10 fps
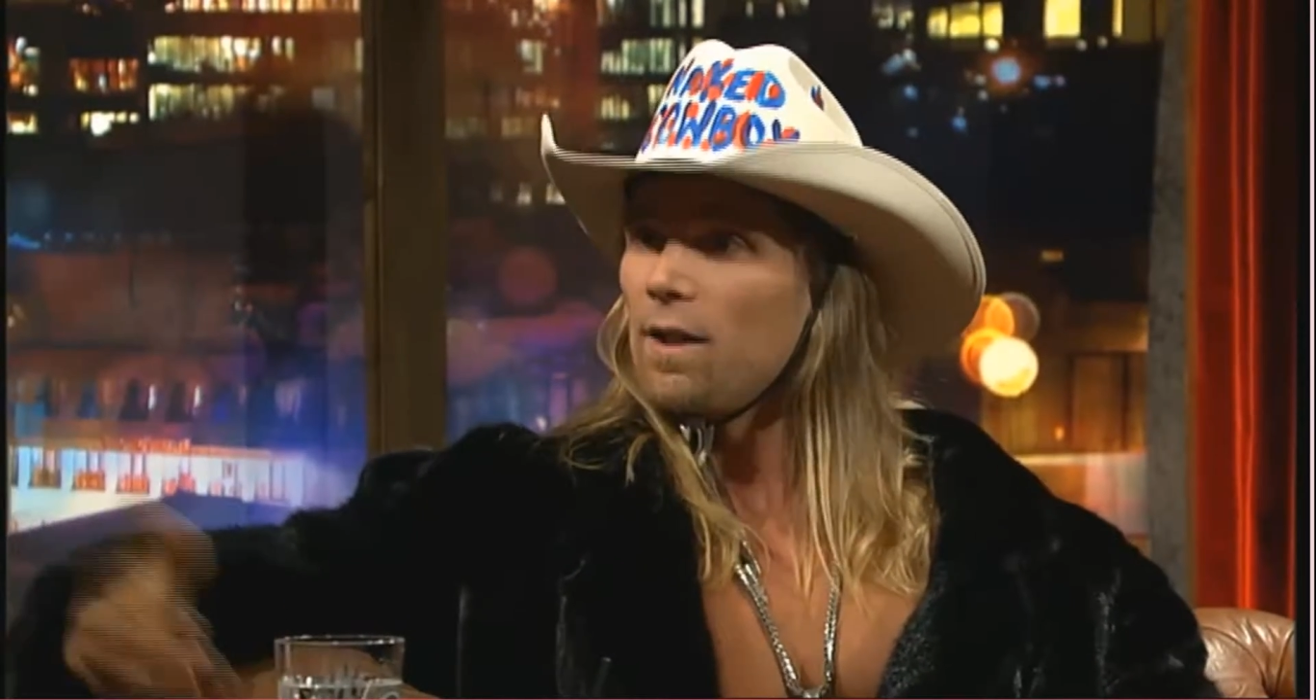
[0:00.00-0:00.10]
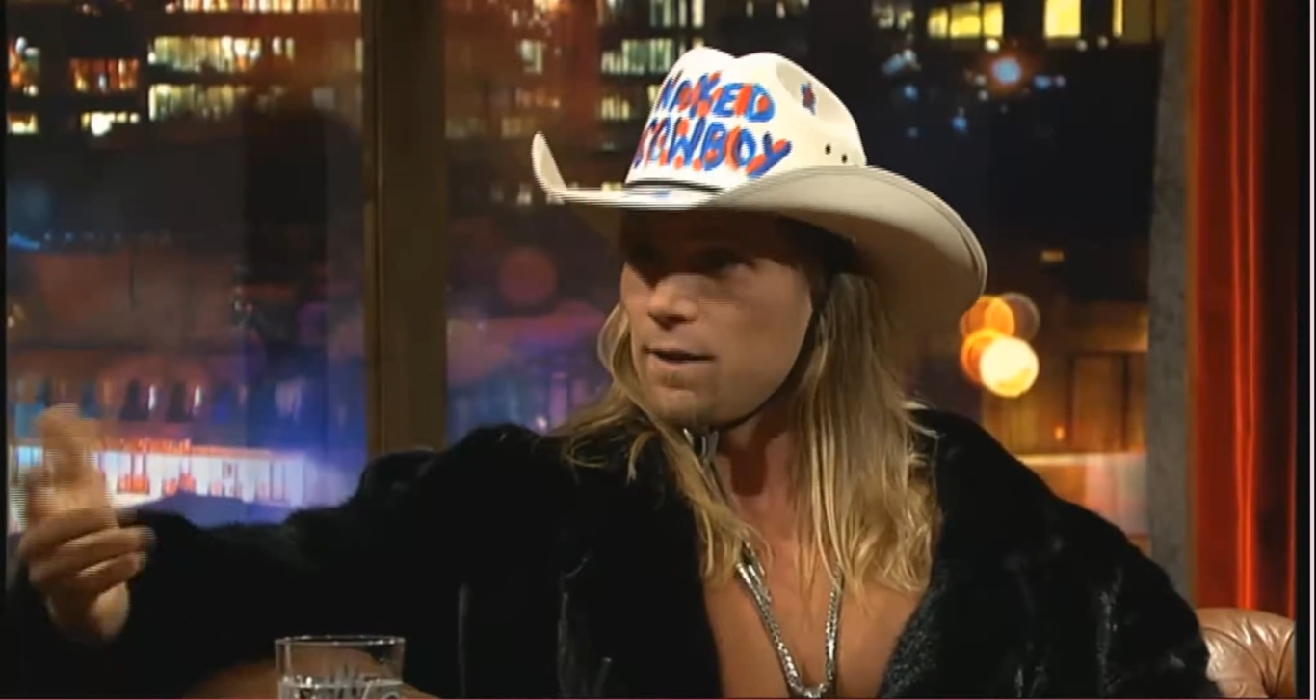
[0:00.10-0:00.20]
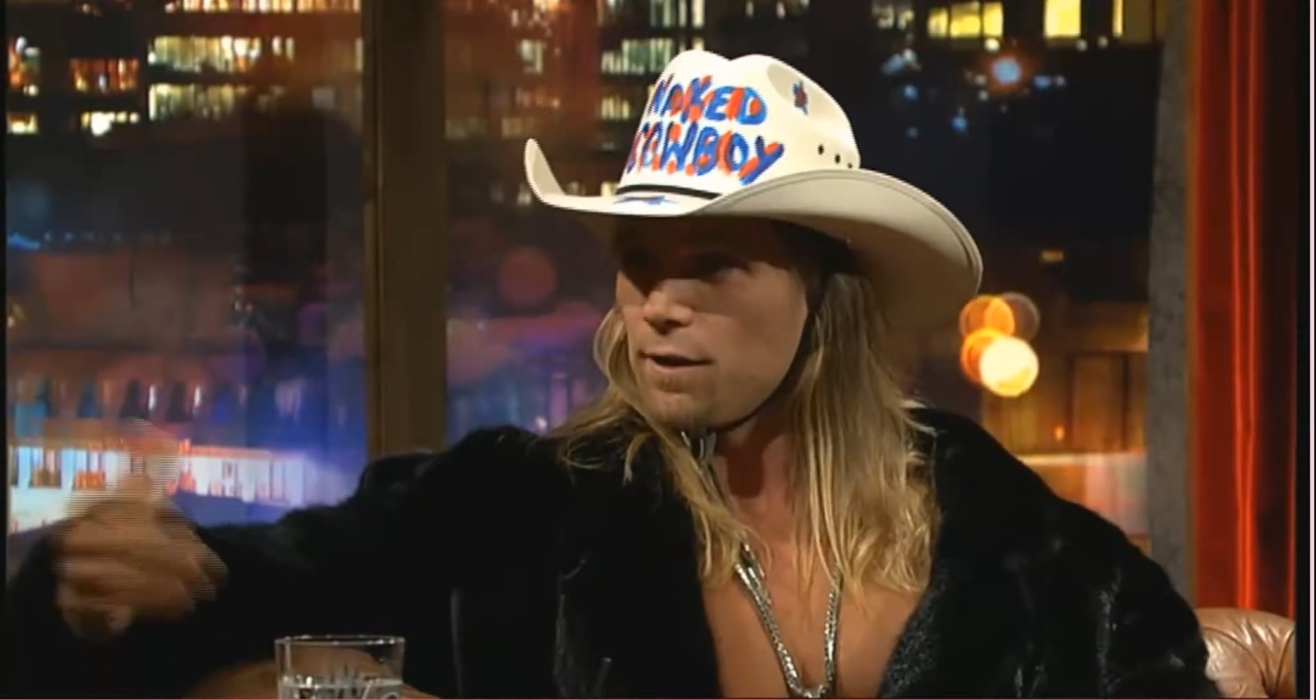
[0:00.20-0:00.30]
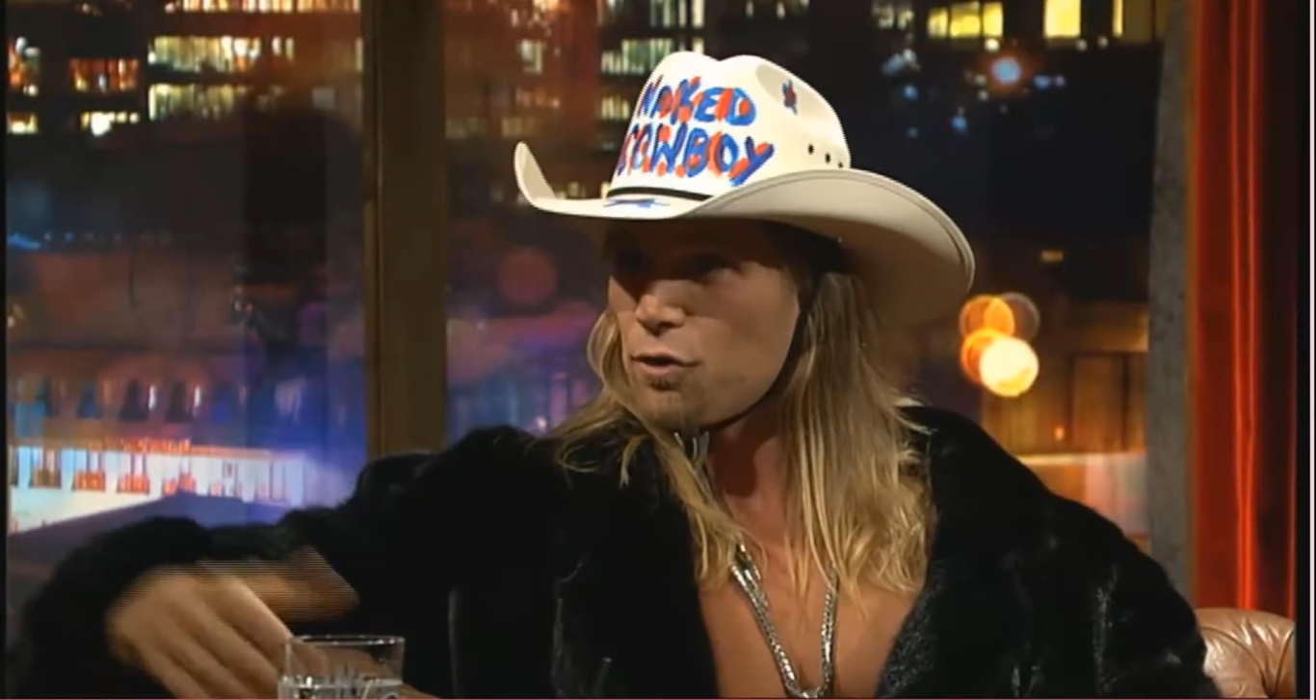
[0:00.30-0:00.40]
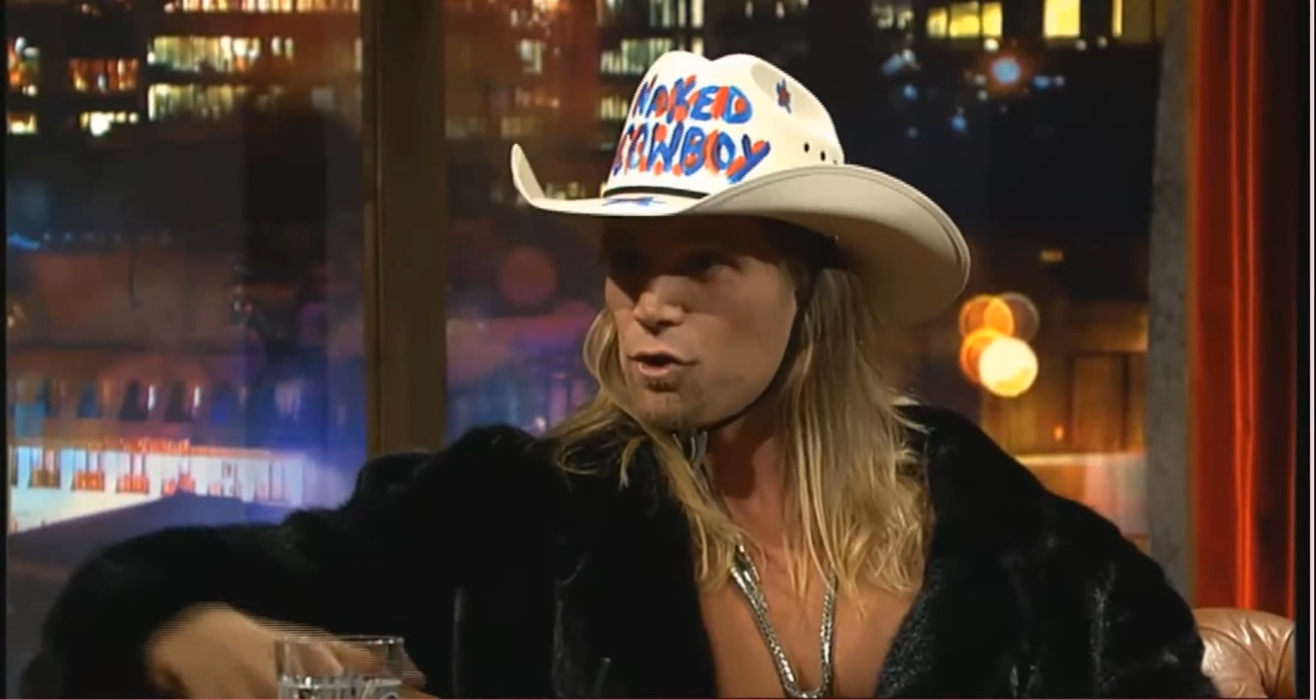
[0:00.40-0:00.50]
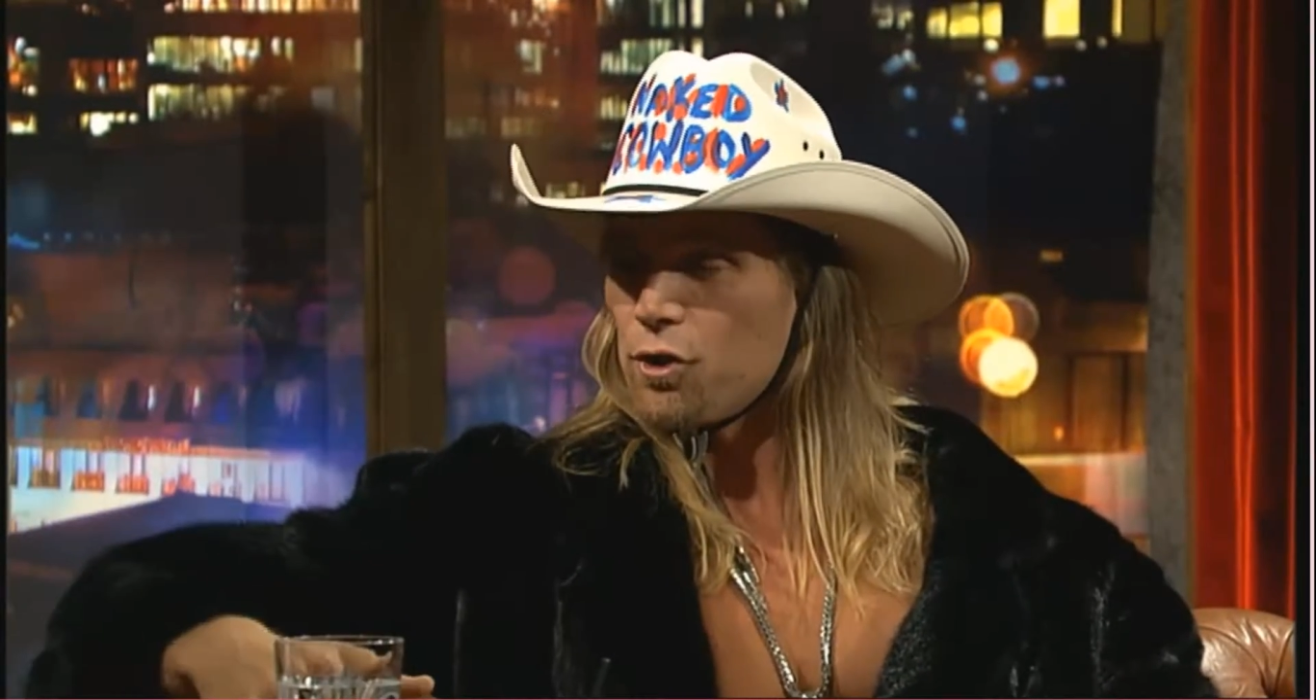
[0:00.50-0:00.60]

and neither